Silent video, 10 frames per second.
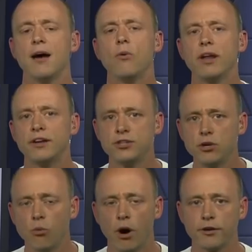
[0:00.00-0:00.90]
What I
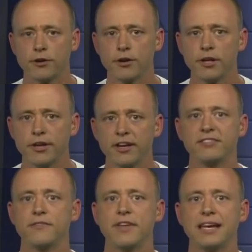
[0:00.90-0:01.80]
do wonder
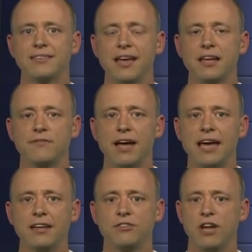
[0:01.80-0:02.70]
is if they can take
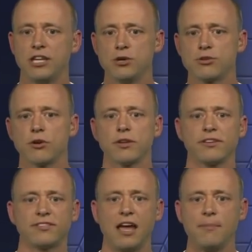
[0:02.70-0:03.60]
advantage and you turn on
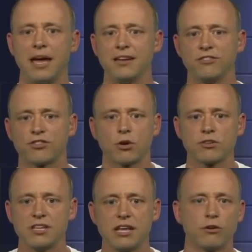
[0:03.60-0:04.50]
this game and it's
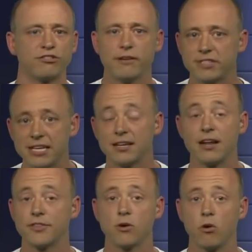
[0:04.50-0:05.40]
13 or 17 to
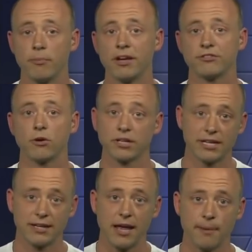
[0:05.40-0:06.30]
nothing Ole Miss early
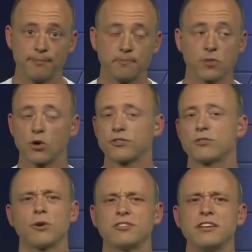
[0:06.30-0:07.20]
in the game, or
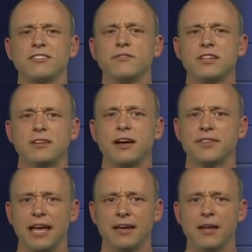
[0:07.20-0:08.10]
13 17 to
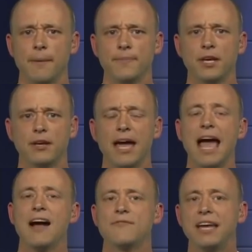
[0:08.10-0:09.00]
nothing A&M.
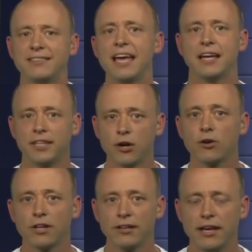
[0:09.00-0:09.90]
Have they taken the
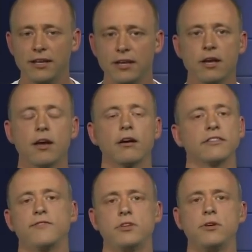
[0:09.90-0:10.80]
early lead?
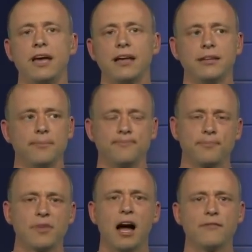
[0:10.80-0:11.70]
Because if you do that, then
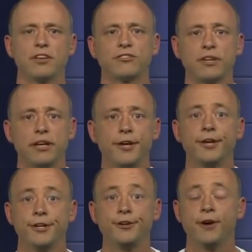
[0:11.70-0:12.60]
obviously
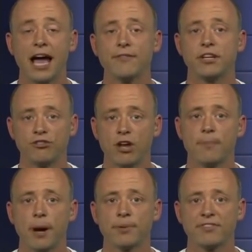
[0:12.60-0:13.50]
you're having it
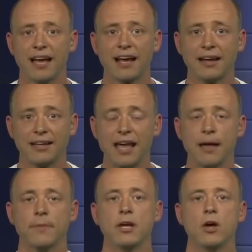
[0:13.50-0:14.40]
shape up as that kind of
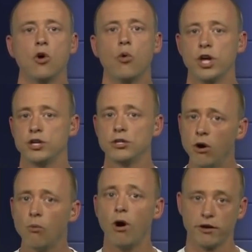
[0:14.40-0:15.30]
game. What you
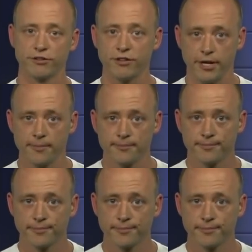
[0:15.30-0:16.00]
don't want to see